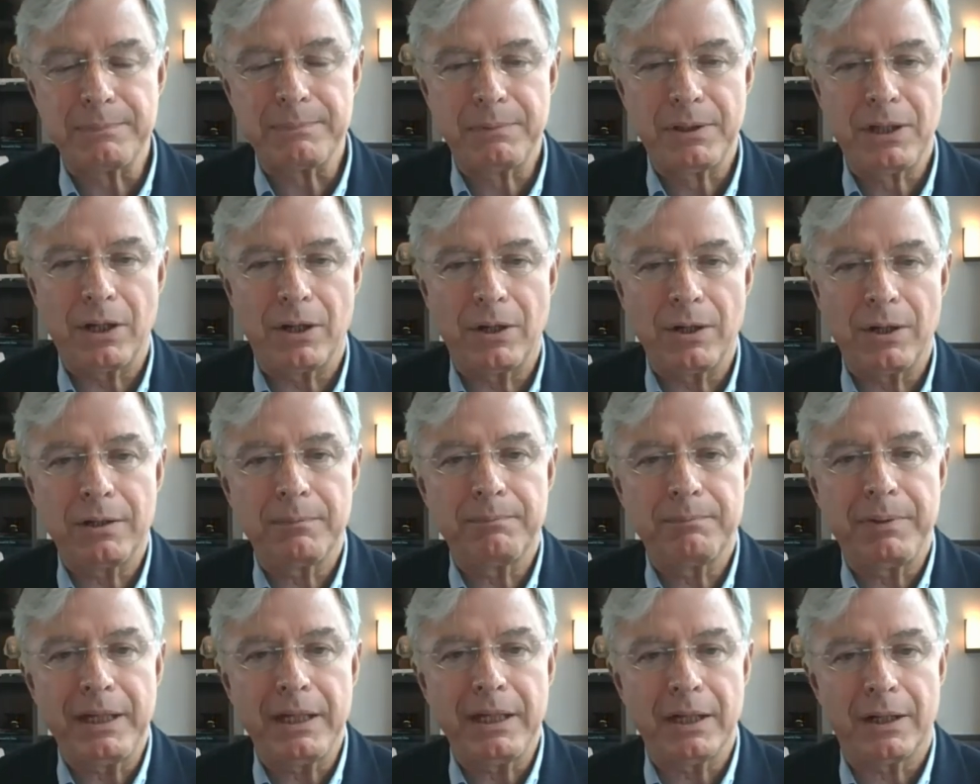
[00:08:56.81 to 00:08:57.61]
but it's
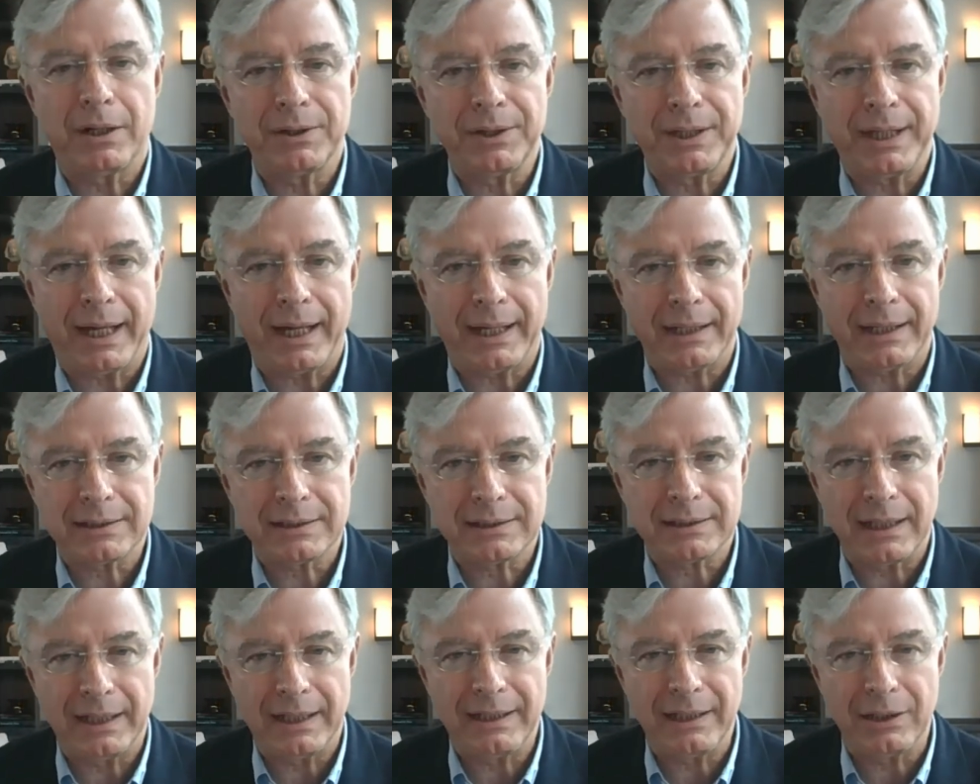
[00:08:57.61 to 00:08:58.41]
going
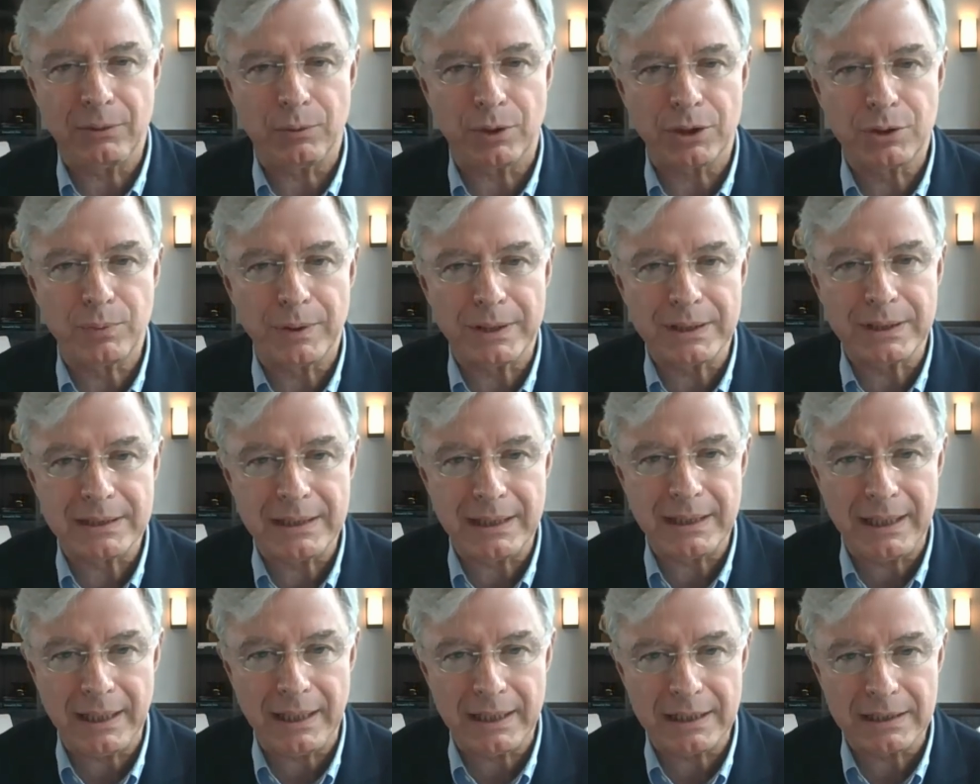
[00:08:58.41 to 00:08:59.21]
beyond that. I think
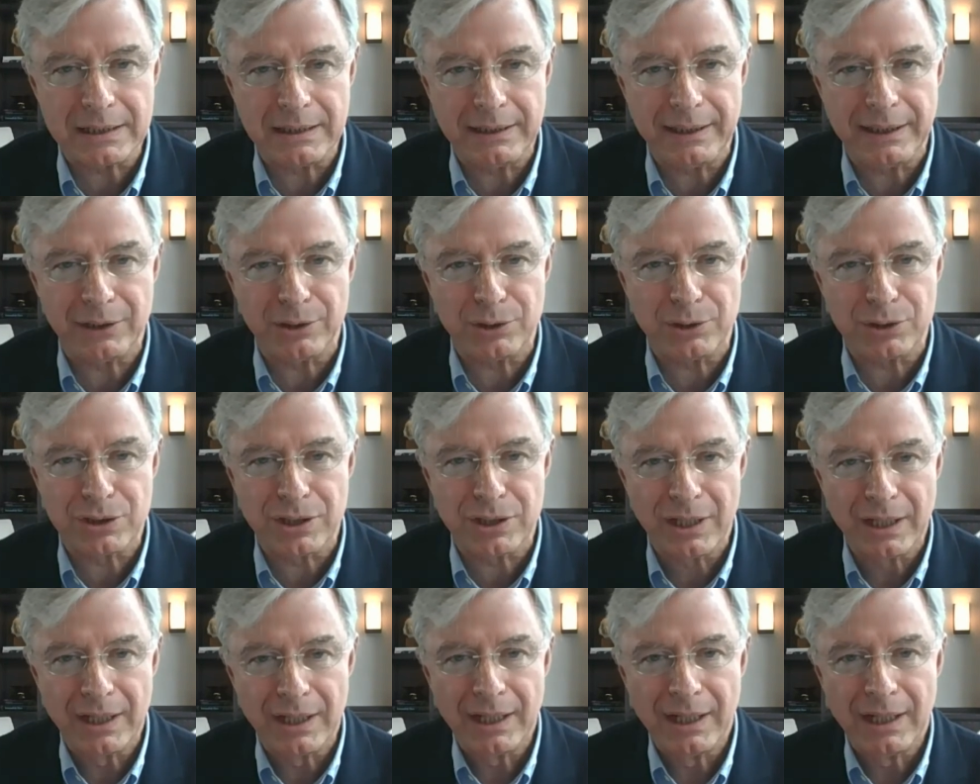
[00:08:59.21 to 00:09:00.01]
what we're seeing is
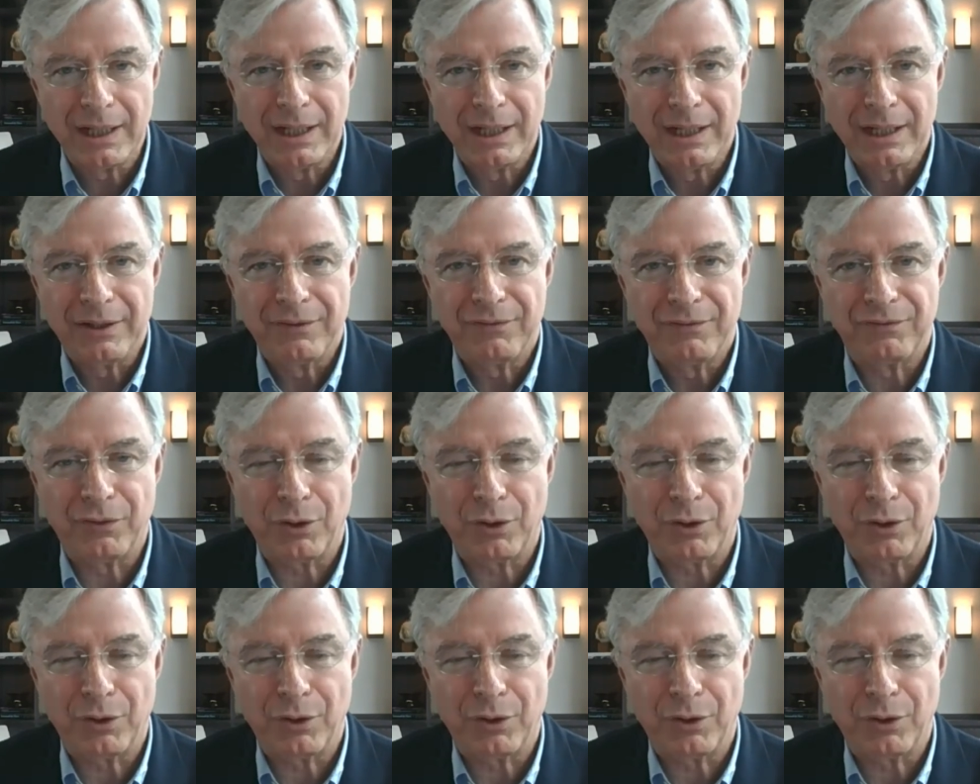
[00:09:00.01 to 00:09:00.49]
leaders